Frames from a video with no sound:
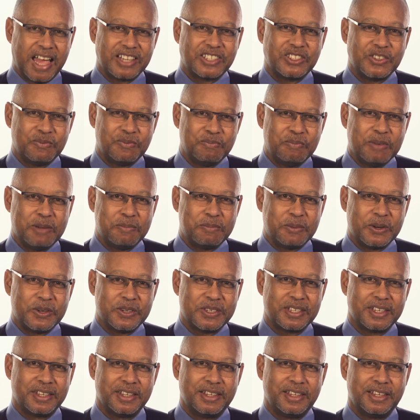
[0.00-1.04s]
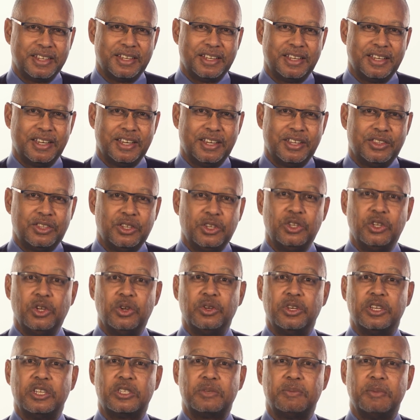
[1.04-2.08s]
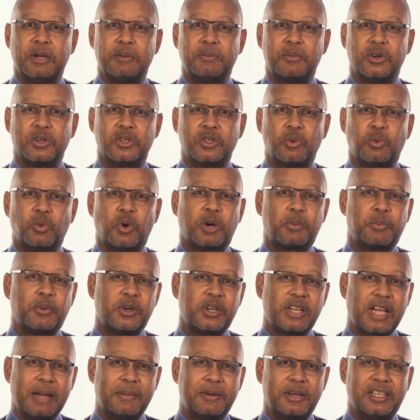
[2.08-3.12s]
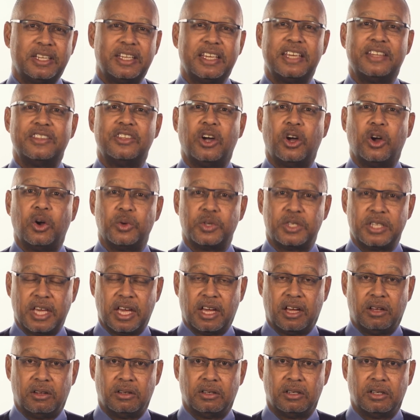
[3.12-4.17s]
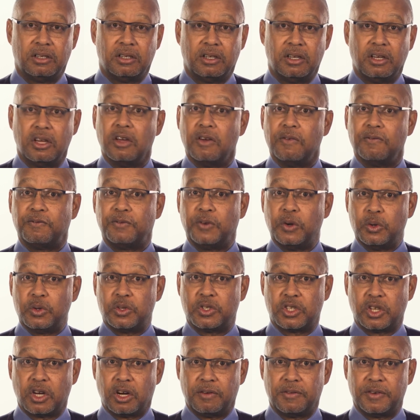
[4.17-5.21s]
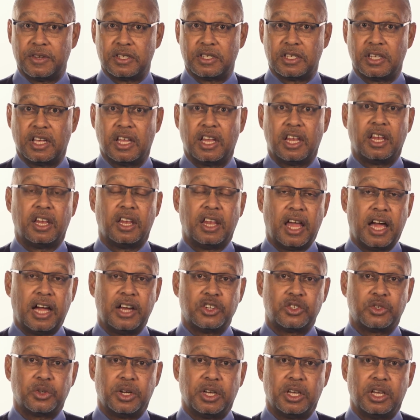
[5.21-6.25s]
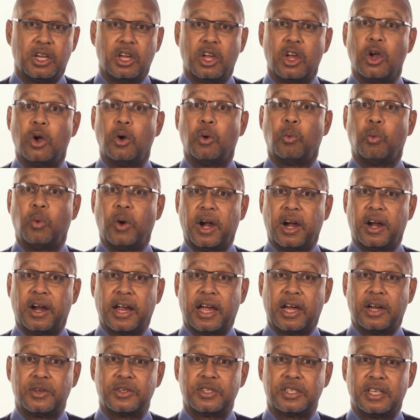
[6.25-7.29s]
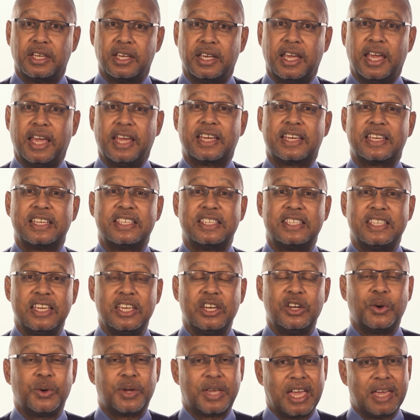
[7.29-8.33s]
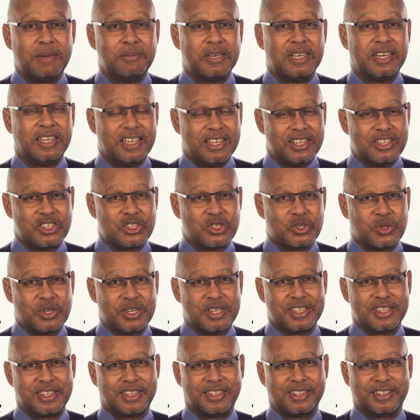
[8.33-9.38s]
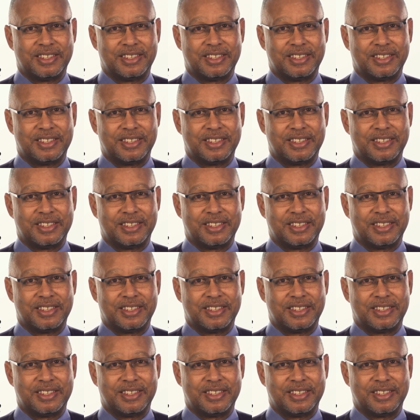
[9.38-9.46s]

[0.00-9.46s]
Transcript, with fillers: active members. The union's members work predominantly in the hotel, food service, laundry, warehouse, and casino gaming industries.